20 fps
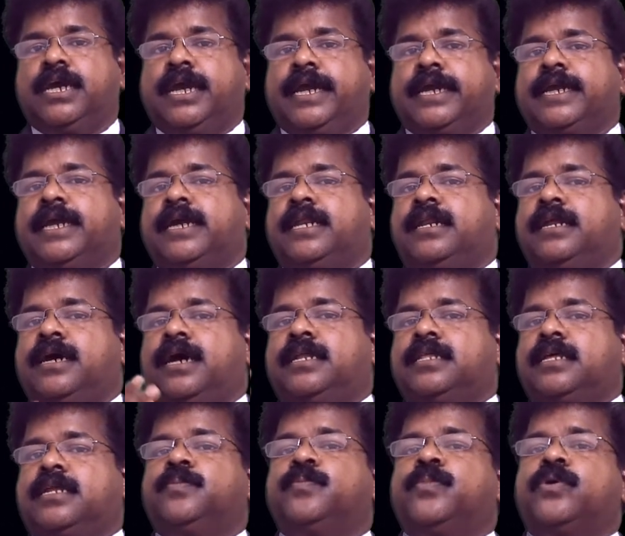Again,
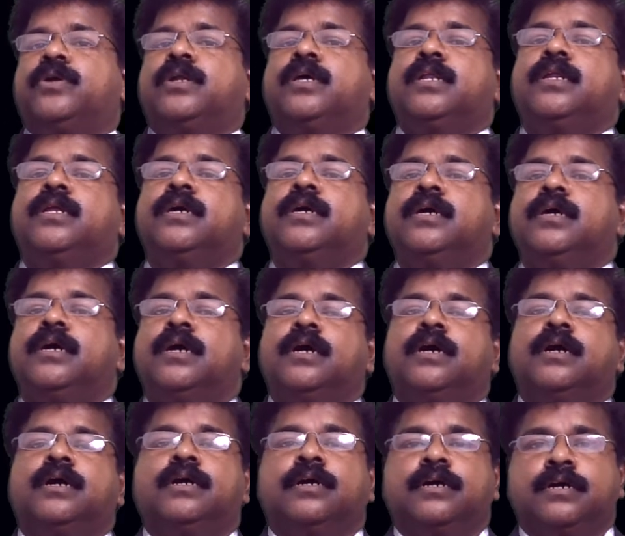another important
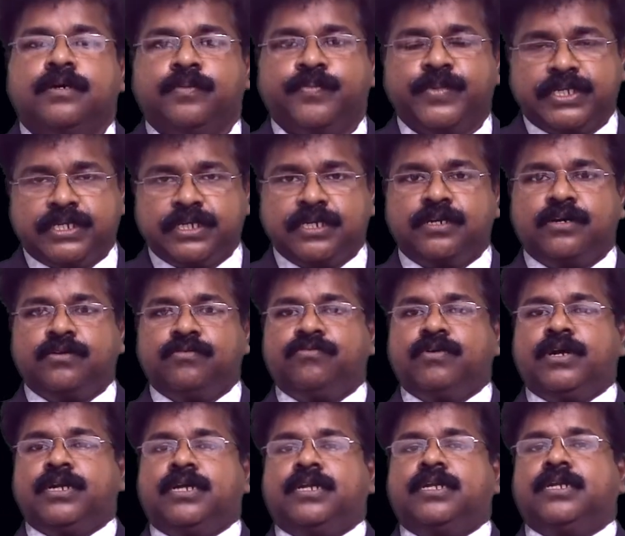method of
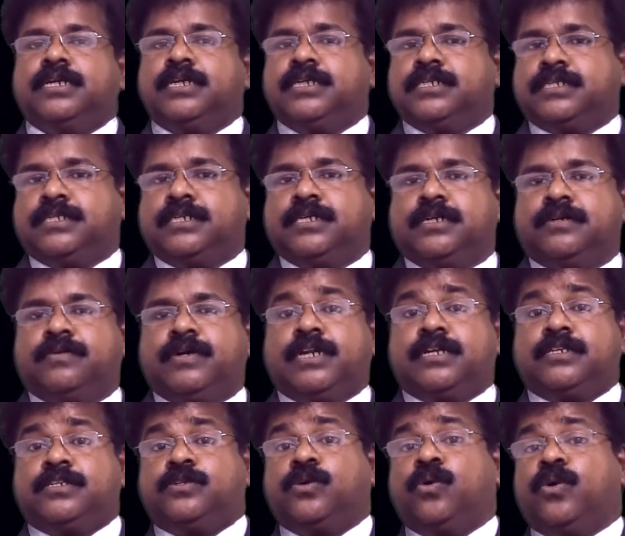water is
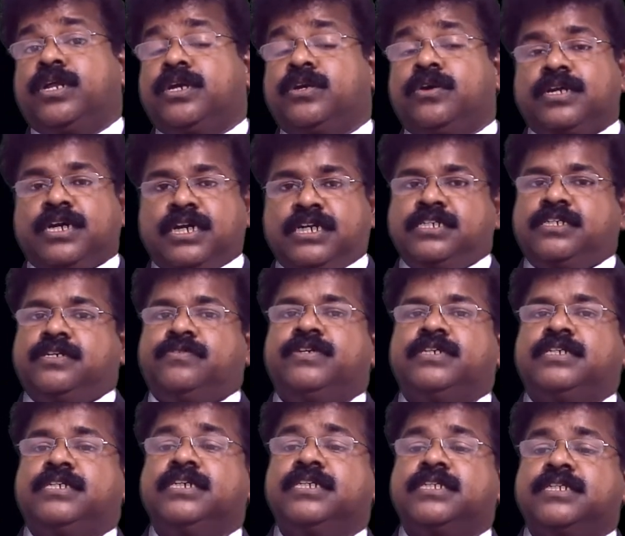water storing or
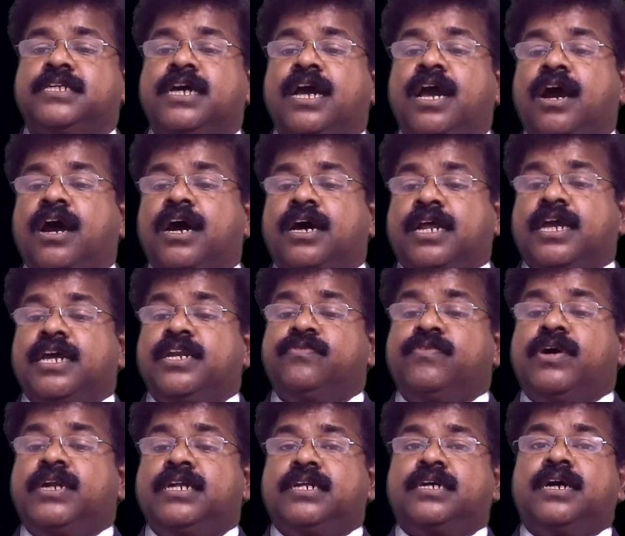conservation is
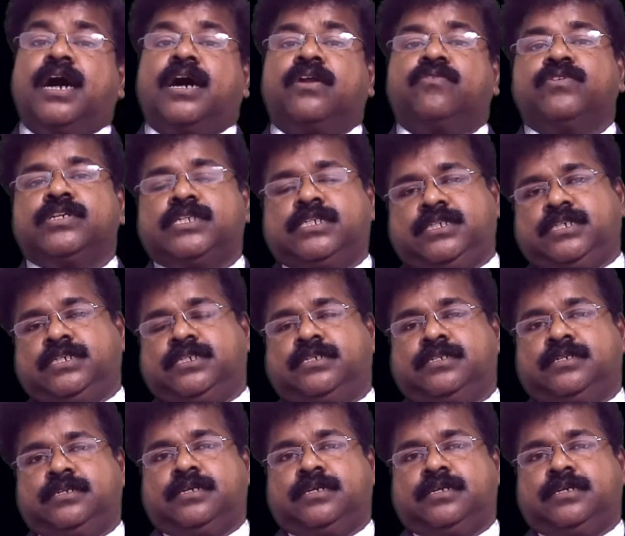rainwater harvesting.